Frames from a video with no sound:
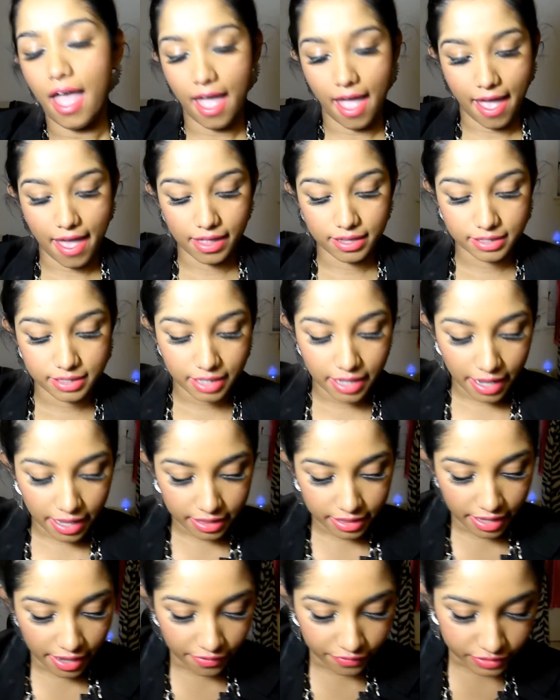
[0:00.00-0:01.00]
and
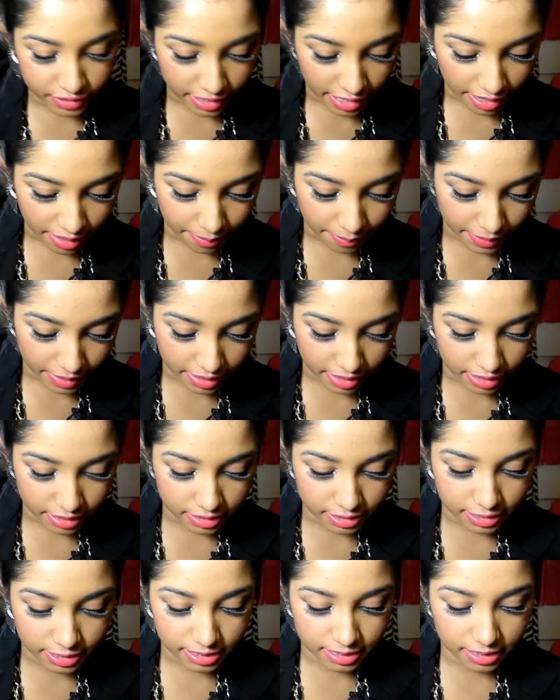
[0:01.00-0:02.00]
then they've sent me
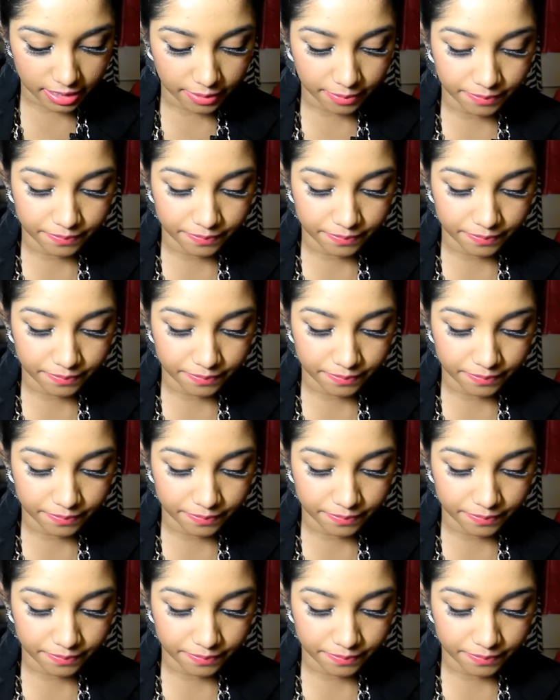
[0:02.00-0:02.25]
this